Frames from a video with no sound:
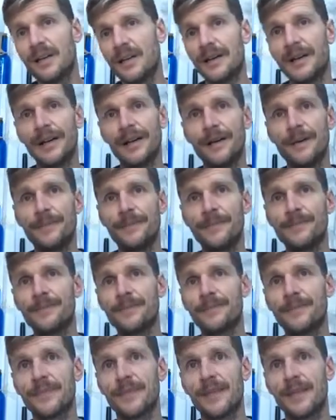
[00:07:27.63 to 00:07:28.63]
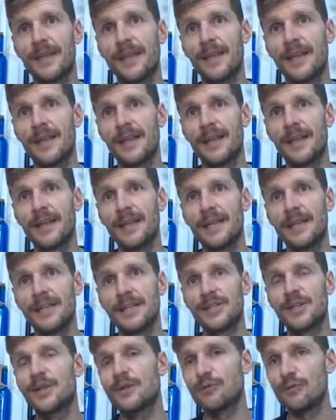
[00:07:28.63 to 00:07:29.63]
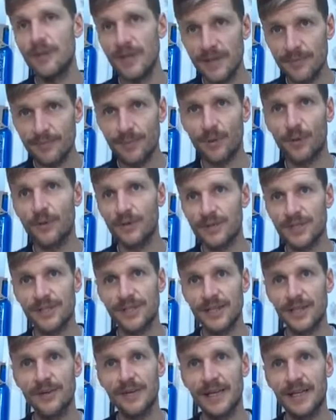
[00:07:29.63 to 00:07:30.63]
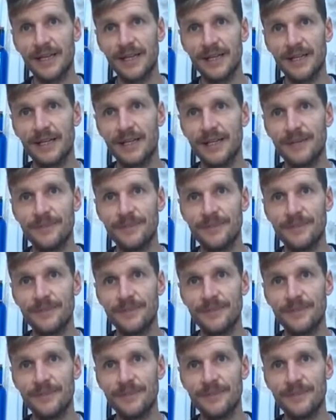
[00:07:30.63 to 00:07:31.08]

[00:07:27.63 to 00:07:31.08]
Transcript: So it's really important to do it.